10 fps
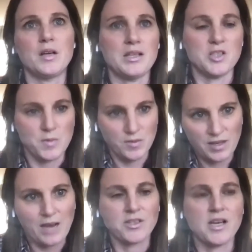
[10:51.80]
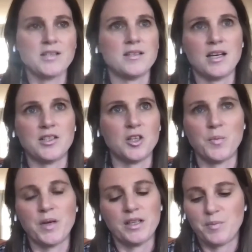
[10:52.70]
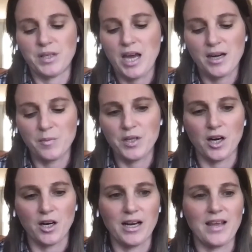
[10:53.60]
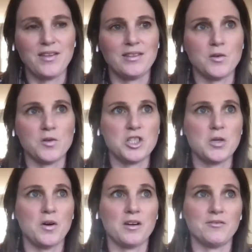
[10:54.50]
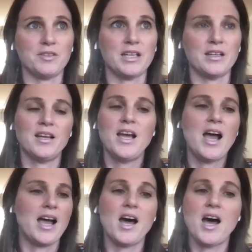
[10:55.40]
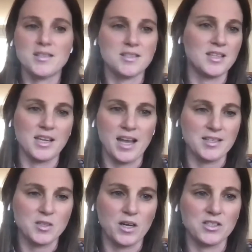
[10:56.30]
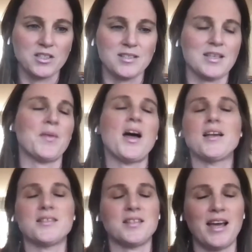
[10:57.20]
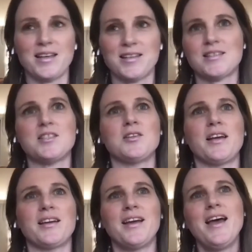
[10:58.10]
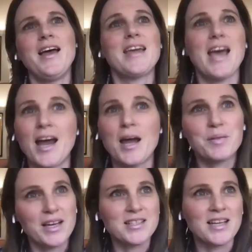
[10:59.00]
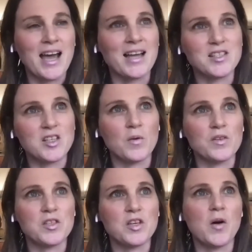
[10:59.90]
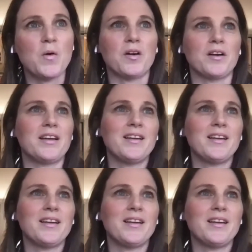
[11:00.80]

in terms of the advertising sector, but not in PR. And I think those two are conflated. I constantly get asked questions. I'm constantly asked to like, can I place an ad so and so, or